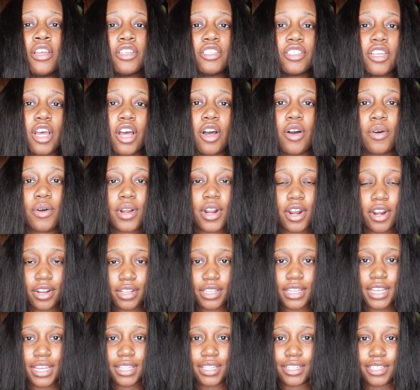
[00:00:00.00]
So
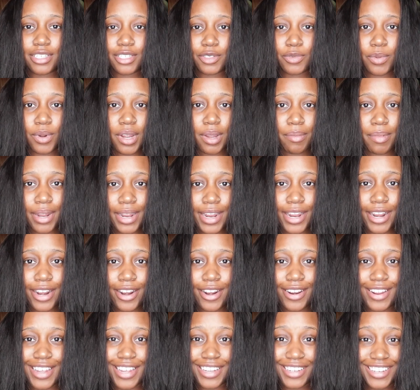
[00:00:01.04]
currently this is what my
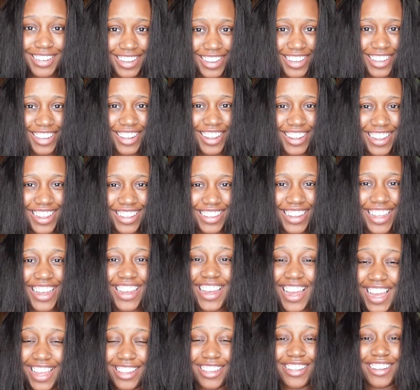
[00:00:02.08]
hair is looking
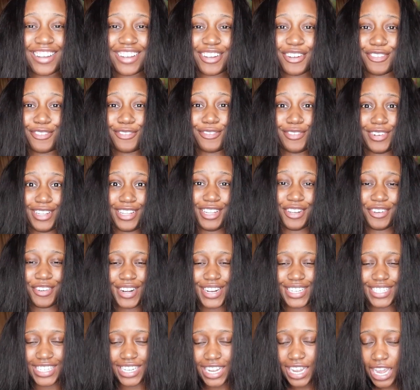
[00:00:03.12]
like. I look really
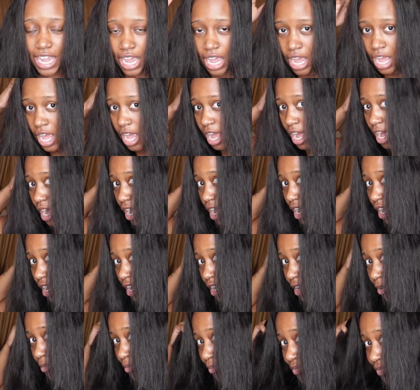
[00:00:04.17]
crazy.
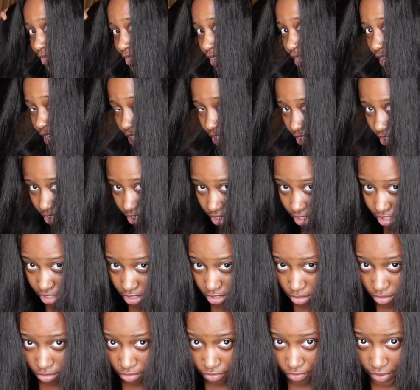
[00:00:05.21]

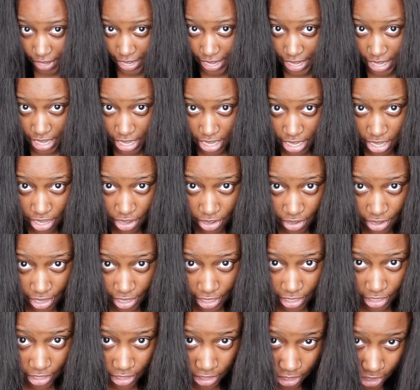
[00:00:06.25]
This right here
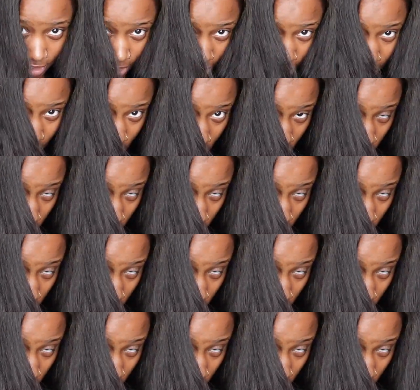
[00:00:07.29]
is